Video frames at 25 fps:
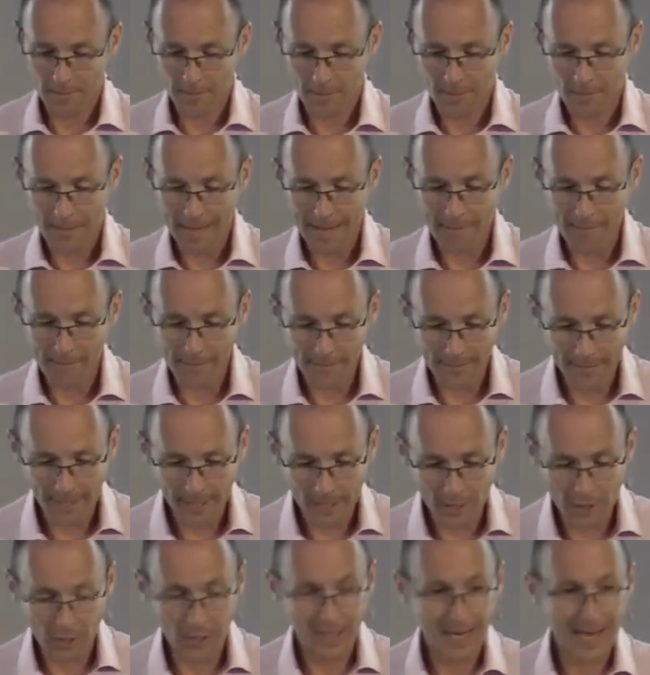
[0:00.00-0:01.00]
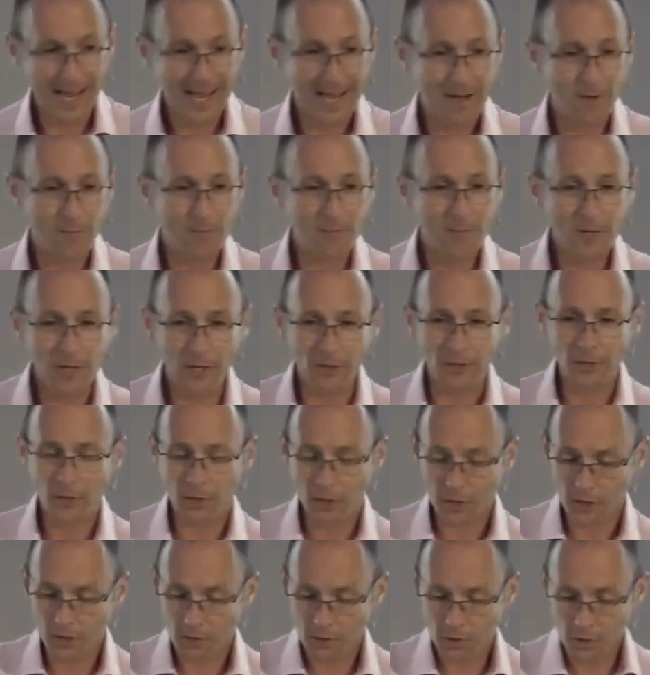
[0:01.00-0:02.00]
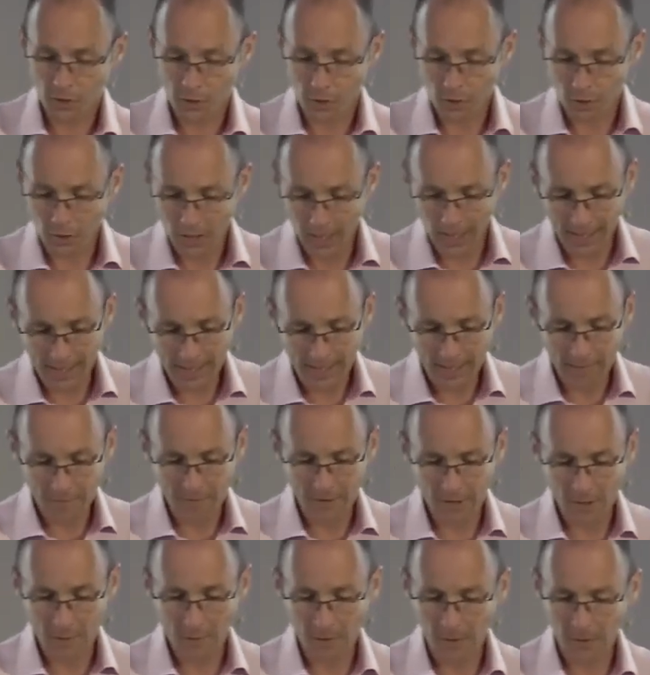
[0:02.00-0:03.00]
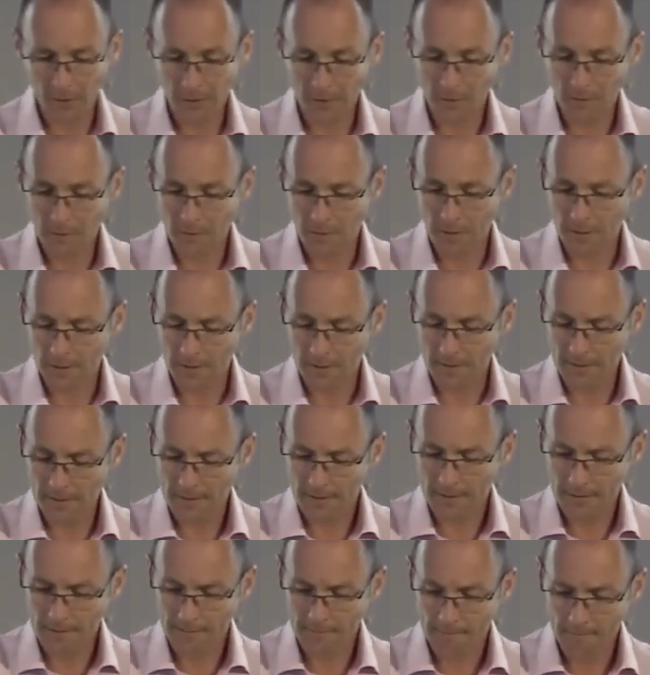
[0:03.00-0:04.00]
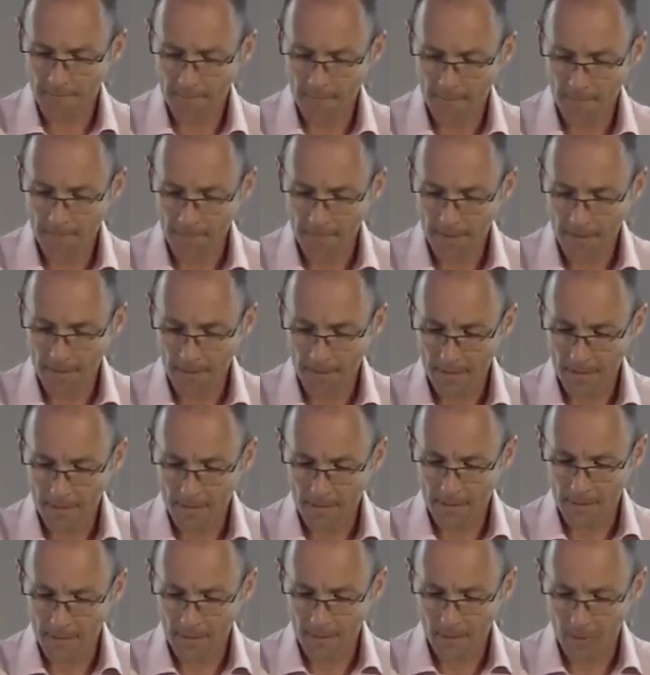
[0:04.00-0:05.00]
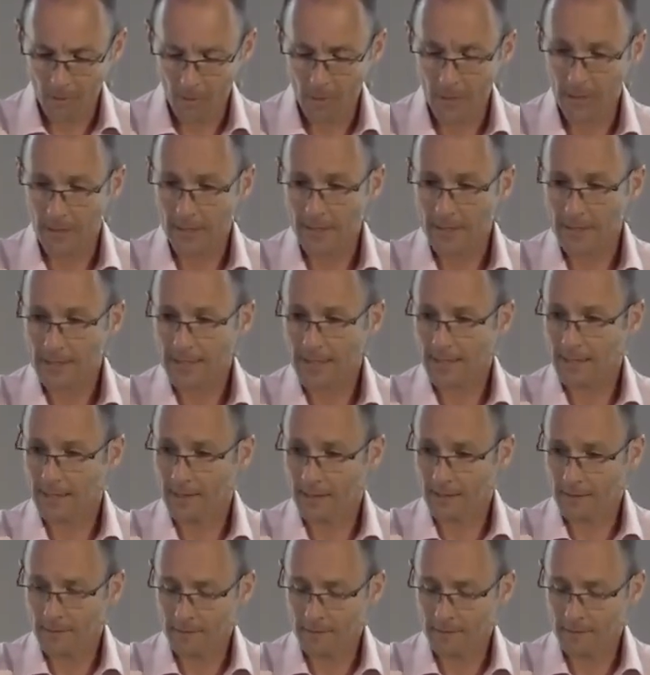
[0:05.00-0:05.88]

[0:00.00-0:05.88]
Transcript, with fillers: application. How much should I give to the building fund? Well, I'm going to tell you.